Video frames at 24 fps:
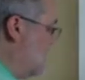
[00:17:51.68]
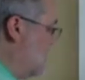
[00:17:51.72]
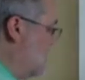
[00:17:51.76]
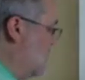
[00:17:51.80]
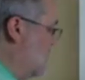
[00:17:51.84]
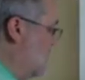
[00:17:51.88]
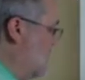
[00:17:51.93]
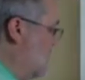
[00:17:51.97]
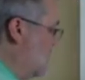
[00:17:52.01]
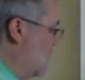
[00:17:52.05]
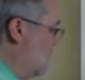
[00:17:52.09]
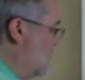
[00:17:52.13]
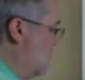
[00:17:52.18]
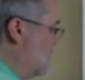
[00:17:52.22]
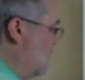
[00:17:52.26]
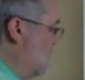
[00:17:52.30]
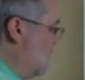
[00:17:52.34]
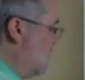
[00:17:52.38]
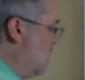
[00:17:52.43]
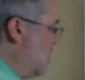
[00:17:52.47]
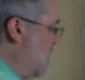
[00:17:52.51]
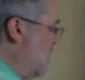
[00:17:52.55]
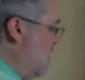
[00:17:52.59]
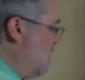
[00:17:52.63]
vessel
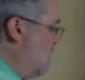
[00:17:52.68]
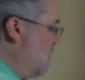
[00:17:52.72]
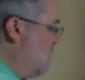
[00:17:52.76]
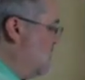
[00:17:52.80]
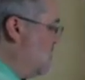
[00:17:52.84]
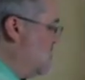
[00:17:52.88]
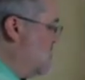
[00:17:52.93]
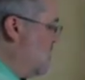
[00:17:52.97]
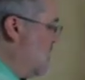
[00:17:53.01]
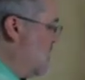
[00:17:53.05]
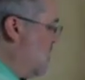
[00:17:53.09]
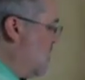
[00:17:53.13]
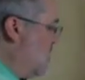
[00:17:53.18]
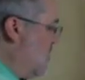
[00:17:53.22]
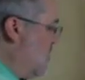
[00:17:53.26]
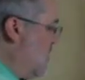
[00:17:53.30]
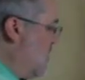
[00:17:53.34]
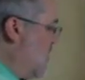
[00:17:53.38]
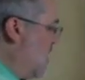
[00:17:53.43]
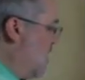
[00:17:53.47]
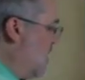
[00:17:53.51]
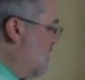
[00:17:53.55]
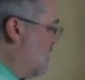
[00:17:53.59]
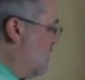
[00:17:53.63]
and you have to
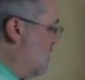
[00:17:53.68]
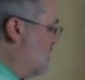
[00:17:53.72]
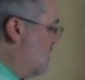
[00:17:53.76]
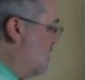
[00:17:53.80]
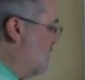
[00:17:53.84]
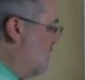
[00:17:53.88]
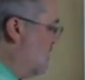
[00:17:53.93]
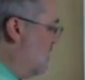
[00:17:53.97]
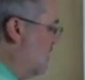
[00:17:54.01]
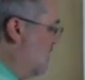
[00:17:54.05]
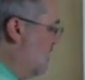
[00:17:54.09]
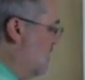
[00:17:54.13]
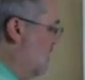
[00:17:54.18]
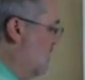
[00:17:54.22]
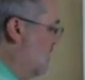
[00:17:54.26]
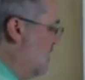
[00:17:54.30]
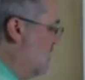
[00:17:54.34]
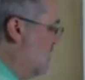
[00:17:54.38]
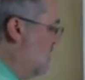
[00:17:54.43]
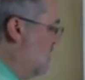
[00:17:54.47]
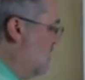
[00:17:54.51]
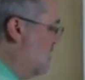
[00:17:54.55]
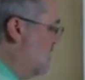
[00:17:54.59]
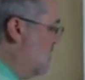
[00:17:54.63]
generate
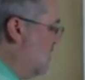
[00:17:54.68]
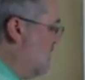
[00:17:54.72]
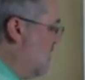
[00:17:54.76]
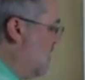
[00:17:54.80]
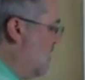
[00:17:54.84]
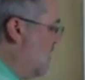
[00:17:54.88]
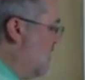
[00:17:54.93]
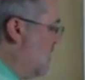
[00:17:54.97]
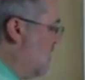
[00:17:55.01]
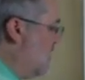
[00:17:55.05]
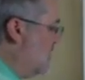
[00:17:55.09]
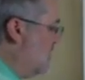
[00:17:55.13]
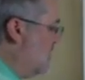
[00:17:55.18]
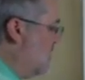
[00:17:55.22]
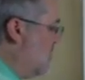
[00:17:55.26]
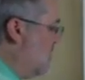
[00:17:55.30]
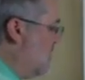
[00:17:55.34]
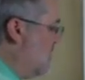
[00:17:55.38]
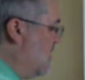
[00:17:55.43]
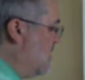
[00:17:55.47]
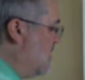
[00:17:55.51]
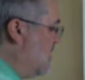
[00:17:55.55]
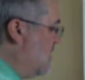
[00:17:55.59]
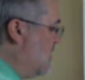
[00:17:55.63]
the
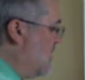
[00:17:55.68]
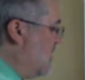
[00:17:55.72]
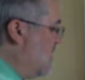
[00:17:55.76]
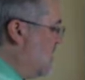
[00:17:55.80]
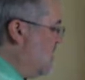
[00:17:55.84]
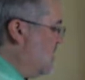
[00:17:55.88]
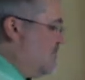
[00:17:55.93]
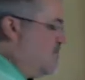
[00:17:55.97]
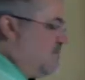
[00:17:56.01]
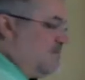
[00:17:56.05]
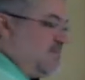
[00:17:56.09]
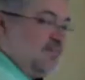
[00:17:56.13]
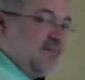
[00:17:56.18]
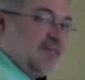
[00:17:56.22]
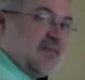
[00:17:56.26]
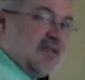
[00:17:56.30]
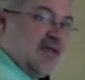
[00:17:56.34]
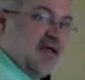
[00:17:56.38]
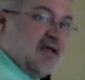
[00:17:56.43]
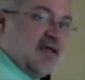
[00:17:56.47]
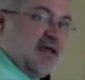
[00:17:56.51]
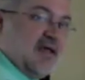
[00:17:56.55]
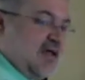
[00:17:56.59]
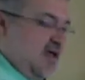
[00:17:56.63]
diazomethane.
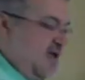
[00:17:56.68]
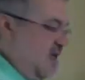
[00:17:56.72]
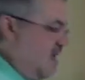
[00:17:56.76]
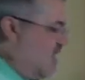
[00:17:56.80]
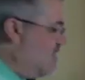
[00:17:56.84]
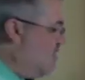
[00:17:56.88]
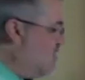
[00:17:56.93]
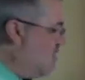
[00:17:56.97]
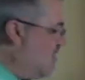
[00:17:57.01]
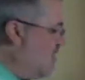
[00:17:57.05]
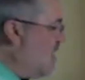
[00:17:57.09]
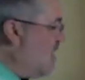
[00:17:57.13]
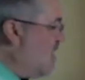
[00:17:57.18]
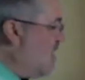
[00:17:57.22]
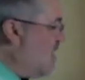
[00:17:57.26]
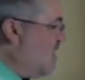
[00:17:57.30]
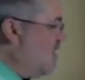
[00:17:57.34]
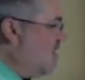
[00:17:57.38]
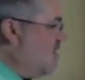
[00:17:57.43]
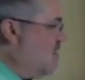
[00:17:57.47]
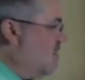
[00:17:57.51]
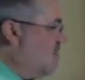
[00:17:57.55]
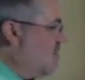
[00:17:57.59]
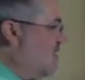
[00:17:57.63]
And
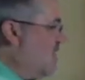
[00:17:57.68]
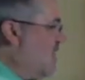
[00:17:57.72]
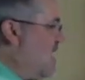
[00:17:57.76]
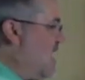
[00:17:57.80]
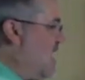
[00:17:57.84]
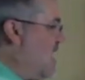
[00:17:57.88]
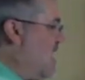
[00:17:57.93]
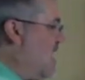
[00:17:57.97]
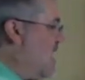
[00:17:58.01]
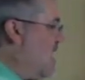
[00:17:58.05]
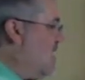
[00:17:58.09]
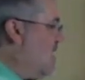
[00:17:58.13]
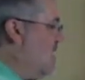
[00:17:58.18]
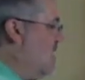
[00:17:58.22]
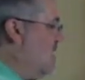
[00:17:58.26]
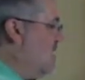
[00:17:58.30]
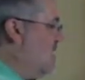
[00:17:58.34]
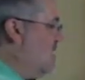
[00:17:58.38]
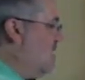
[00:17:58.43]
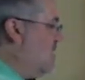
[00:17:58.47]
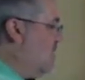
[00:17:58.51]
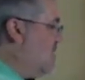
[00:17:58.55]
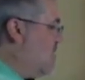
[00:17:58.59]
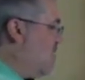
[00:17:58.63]
then you can add
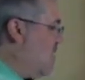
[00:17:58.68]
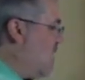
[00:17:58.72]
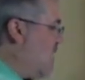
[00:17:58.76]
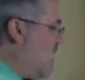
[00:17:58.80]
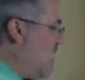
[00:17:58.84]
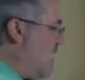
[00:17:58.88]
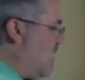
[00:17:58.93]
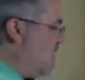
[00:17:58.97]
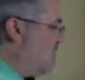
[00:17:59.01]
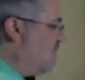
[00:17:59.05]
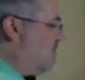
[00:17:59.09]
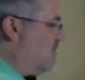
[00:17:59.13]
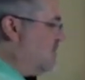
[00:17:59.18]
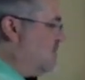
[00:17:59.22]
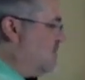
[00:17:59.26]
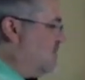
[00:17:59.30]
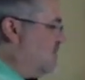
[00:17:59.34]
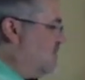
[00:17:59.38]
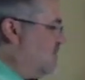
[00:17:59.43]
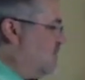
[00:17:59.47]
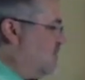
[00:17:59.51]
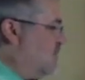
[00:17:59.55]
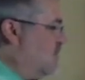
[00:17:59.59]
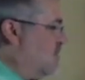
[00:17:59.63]
your acid
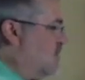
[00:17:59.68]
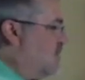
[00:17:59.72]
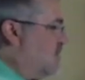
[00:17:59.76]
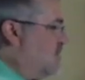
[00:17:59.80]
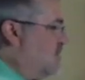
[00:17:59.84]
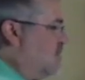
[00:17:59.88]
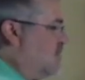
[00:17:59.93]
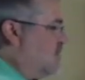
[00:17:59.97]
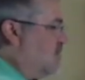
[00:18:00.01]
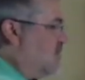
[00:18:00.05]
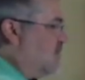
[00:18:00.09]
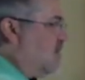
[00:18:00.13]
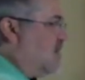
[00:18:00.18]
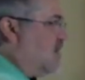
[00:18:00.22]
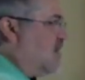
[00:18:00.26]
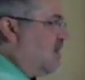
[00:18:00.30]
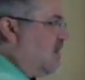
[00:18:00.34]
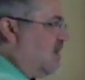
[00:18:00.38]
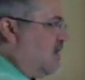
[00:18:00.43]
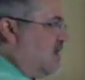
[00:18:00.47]
to it to then end